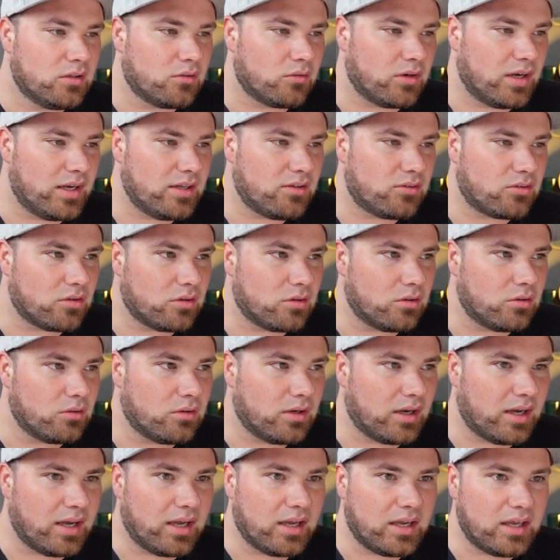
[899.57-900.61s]
right?
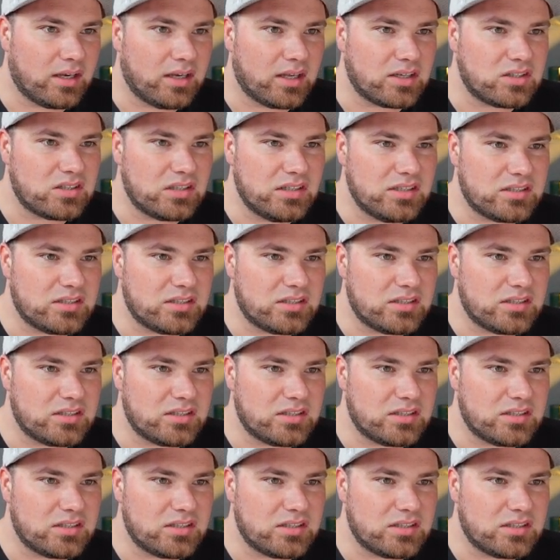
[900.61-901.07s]
So I can actually